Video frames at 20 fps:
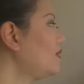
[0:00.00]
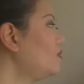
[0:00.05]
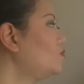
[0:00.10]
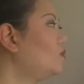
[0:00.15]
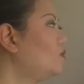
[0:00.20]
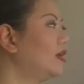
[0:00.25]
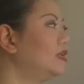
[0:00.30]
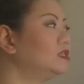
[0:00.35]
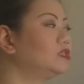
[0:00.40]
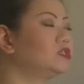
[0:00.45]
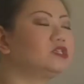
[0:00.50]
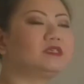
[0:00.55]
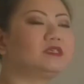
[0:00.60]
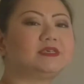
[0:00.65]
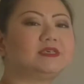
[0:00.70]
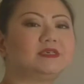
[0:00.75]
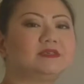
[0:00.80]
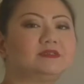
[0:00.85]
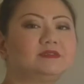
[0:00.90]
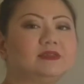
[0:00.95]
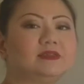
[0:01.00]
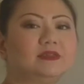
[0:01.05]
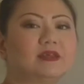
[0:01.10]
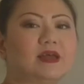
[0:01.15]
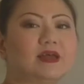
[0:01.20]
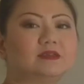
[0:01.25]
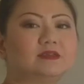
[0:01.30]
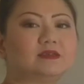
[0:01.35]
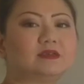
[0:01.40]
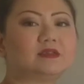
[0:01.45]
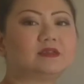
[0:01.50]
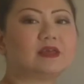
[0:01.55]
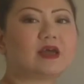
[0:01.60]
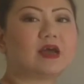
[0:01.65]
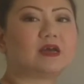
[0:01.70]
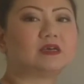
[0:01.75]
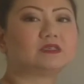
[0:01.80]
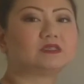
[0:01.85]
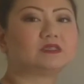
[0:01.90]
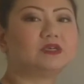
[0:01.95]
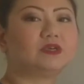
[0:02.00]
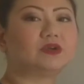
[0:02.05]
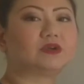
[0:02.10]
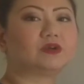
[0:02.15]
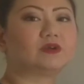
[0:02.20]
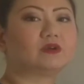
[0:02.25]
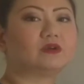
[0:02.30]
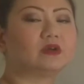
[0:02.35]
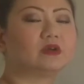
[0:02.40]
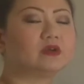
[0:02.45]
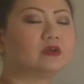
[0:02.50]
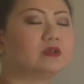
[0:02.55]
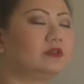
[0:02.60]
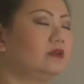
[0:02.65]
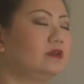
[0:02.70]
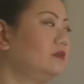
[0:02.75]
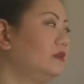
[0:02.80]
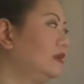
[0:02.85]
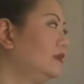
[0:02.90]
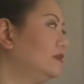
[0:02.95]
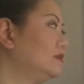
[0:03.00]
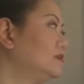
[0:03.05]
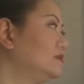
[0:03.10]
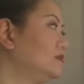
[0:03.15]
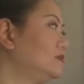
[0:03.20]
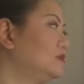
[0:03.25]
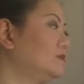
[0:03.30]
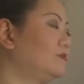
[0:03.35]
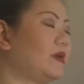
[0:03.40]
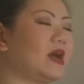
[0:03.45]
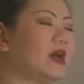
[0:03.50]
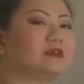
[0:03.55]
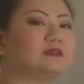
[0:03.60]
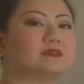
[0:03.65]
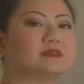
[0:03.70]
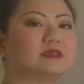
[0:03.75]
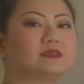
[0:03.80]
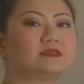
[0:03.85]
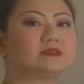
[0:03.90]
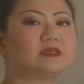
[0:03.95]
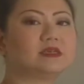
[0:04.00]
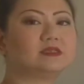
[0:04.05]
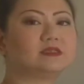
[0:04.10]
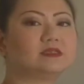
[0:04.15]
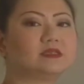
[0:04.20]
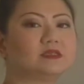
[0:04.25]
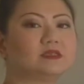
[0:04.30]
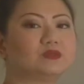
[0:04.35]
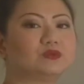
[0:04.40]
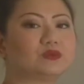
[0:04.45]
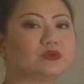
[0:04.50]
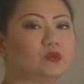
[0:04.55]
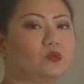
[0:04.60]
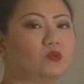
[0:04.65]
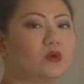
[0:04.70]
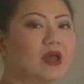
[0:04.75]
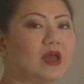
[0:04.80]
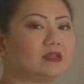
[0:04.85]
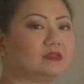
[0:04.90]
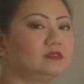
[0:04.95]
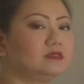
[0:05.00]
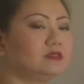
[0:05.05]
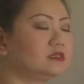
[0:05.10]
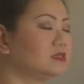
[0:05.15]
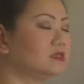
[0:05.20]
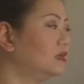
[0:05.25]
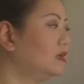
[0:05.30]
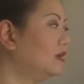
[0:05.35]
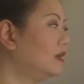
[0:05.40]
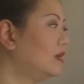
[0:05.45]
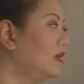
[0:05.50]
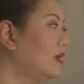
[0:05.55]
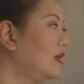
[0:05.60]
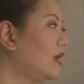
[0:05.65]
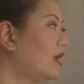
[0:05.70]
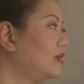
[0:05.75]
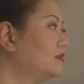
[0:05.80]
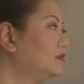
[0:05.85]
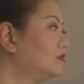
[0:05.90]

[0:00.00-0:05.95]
went to Disneyland last year. Clearly, this is a past tense sentence with went, and